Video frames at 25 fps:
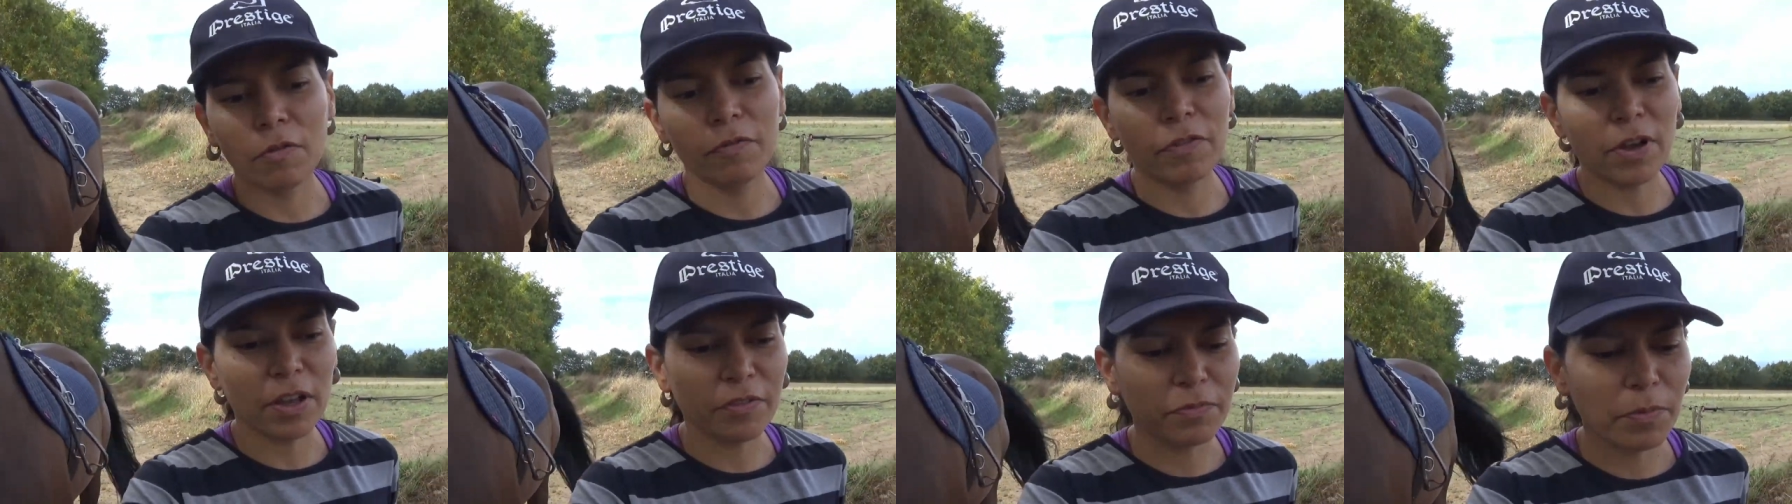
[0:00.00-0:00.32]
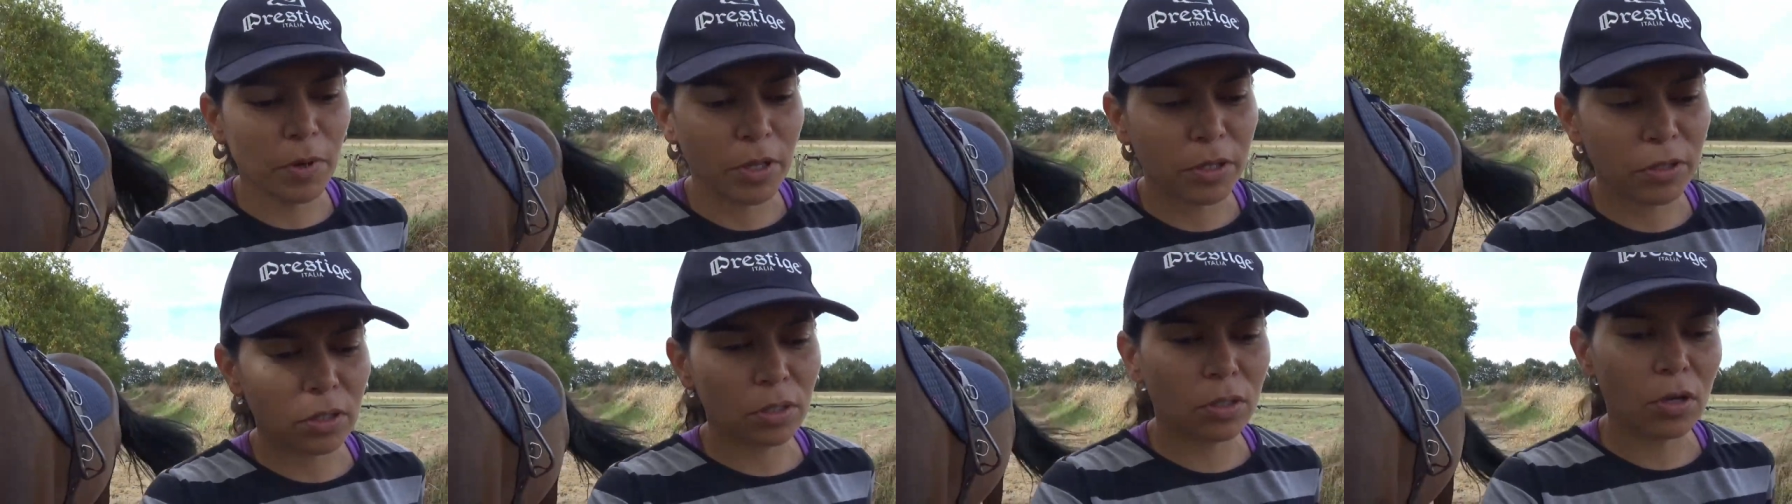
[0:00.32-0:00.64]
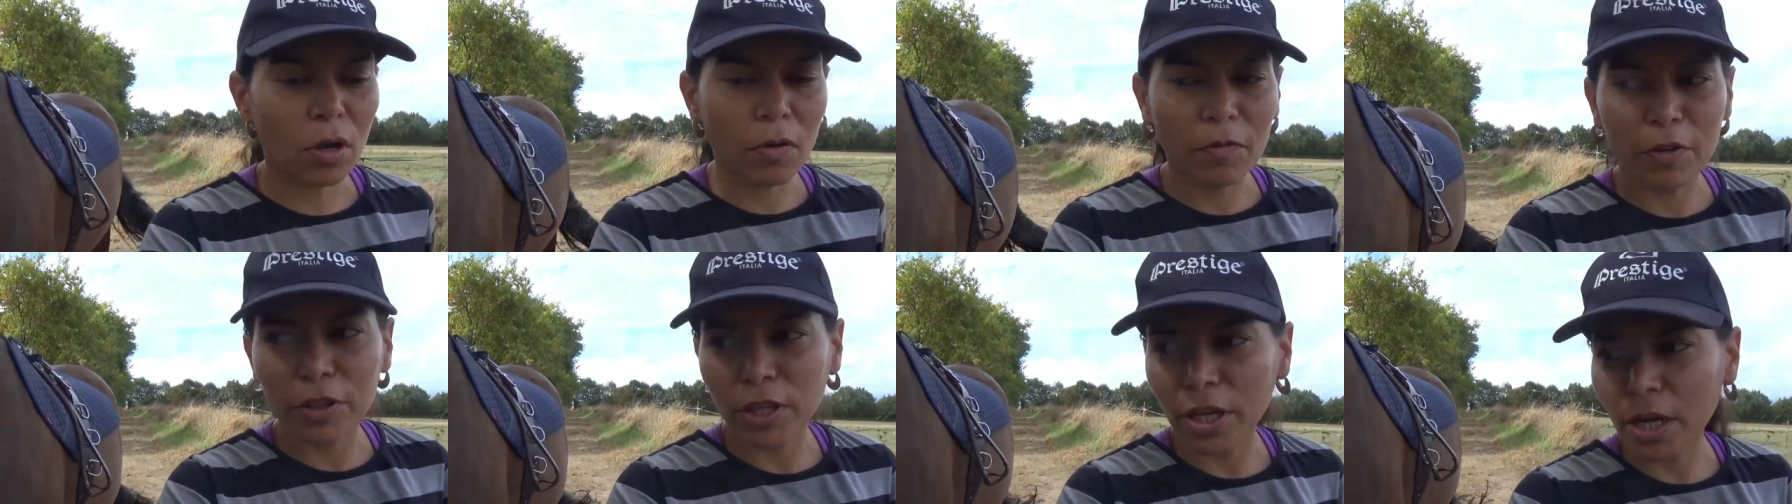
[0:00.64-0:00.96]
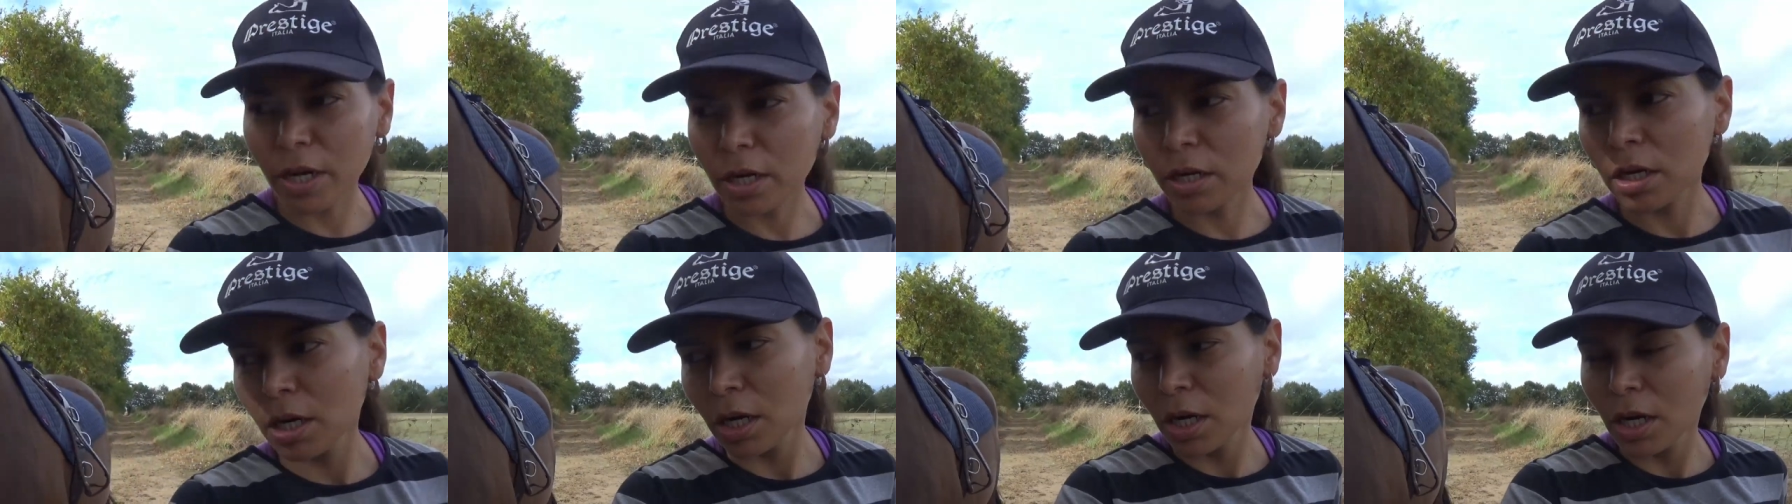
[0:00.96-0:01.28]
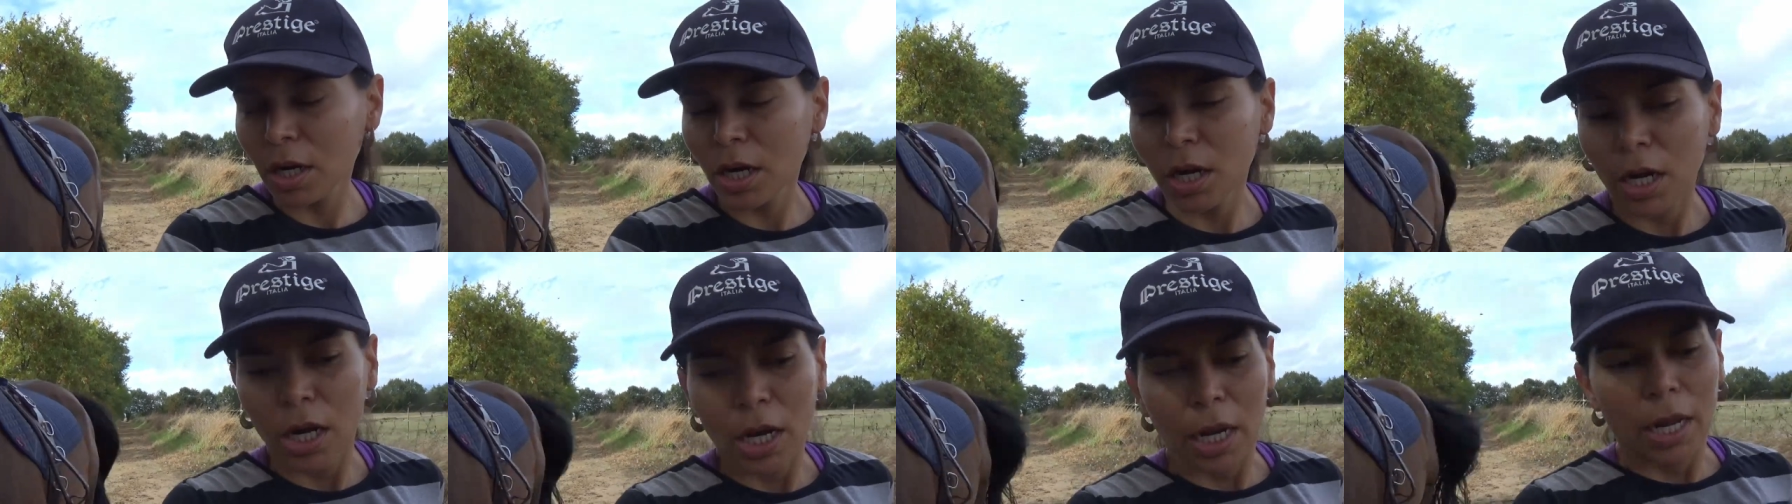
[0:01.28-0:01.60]
five months ago over there
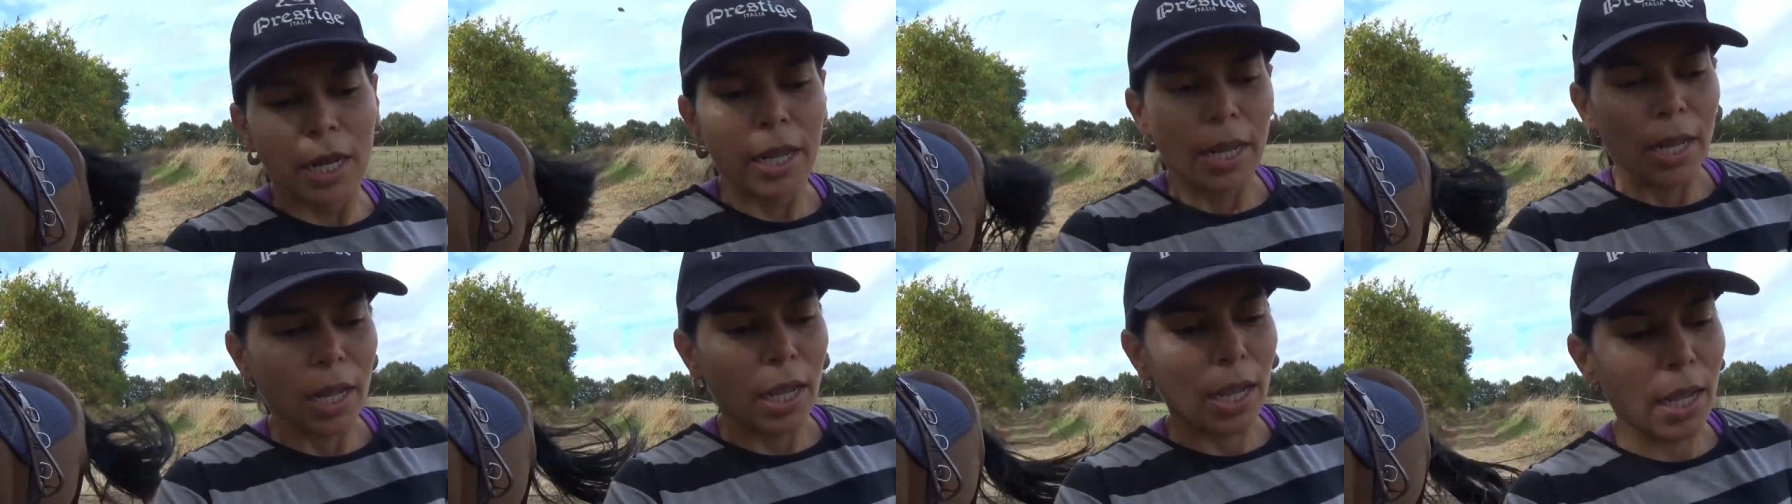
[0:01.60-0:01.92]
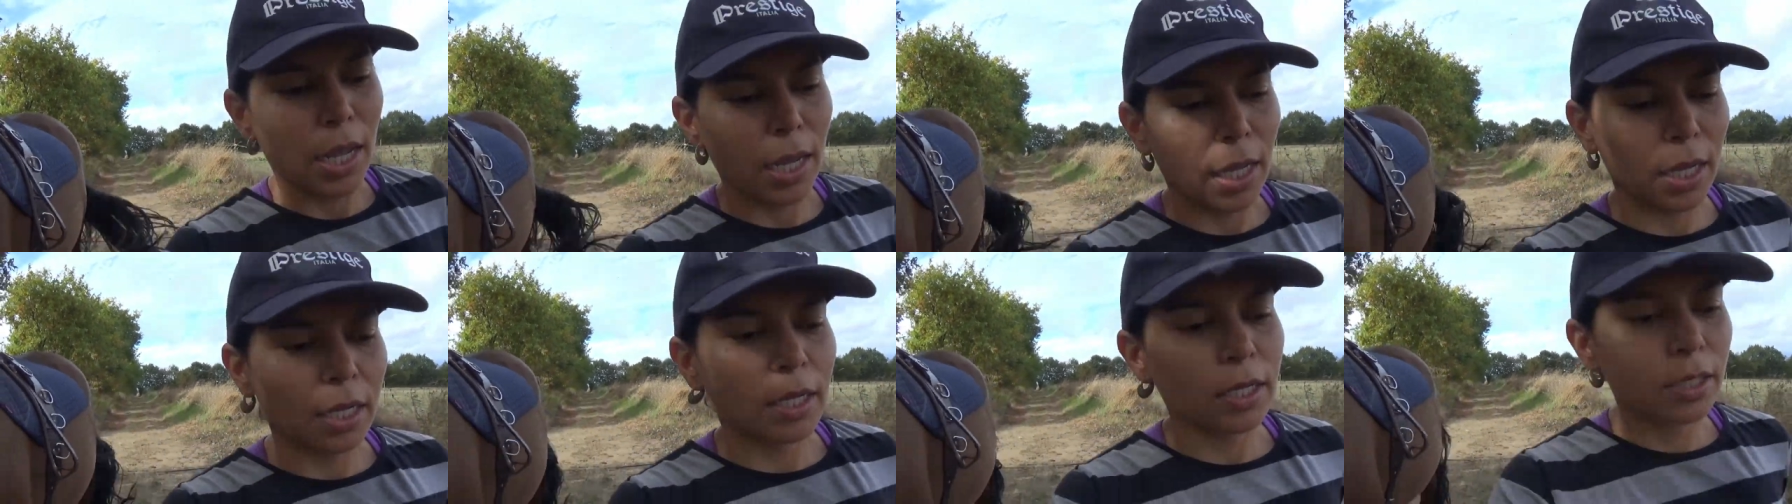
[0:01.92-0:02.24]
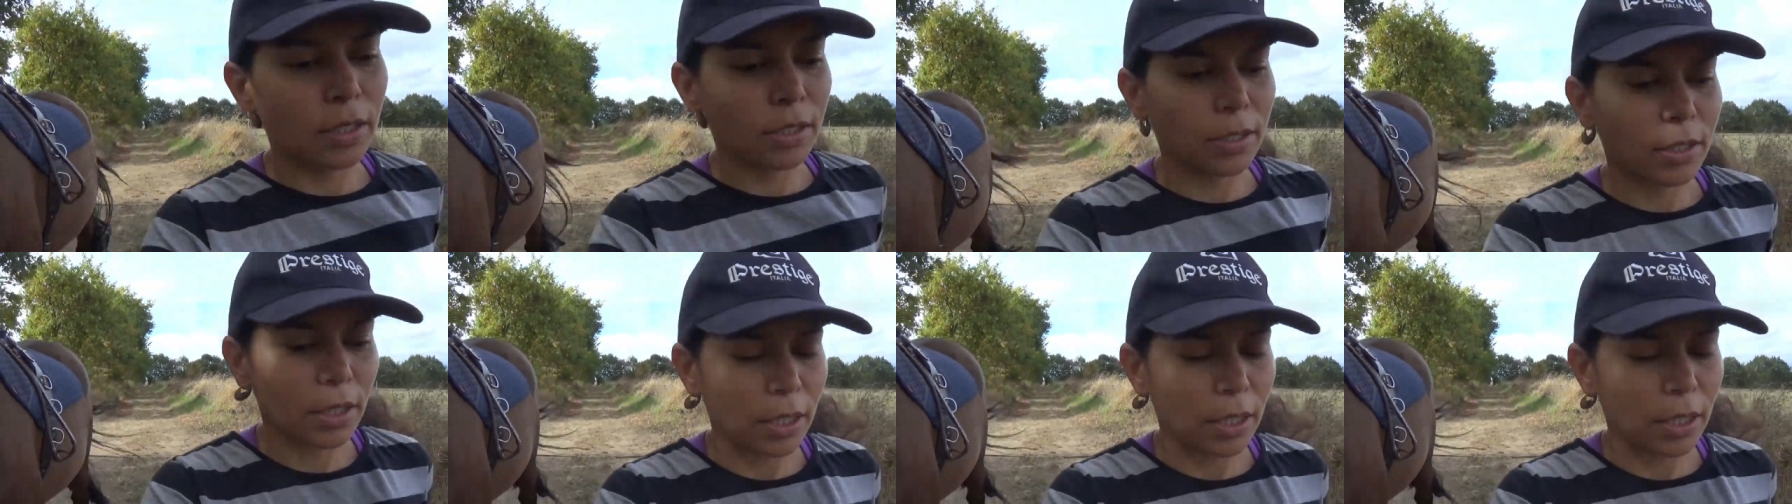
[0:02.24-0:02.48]
and